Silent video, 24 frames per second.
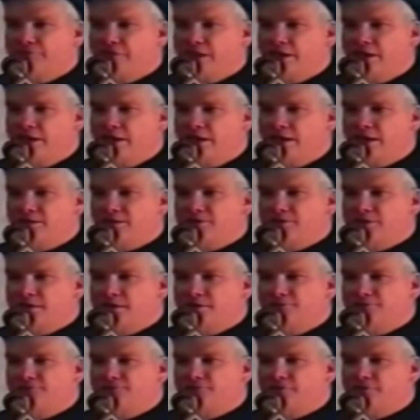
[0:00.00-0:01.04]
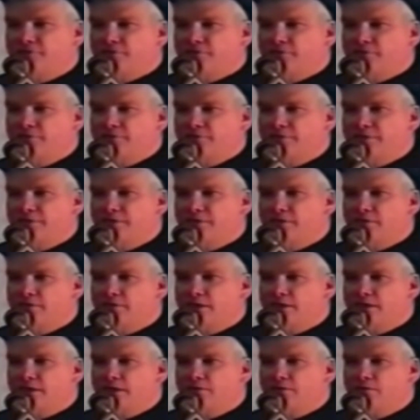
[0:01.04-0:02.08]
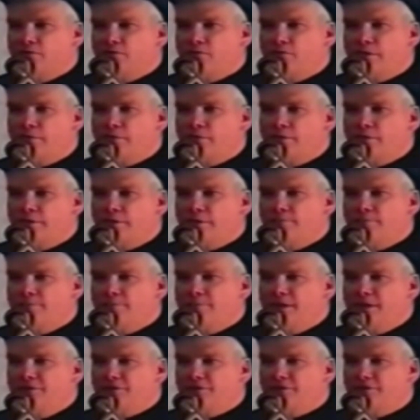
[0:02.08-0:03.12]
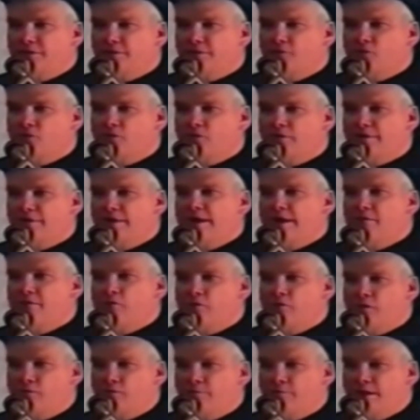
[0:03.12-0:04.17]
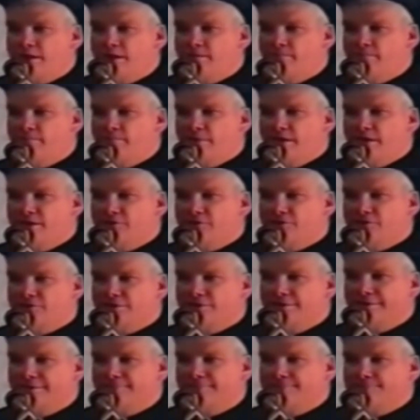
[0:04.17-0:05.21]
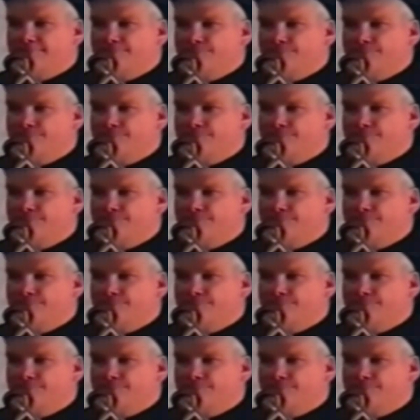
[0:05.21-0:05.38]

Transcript: If they cannot tell us the truth, and uh, we will impeach them, or they will be impeached,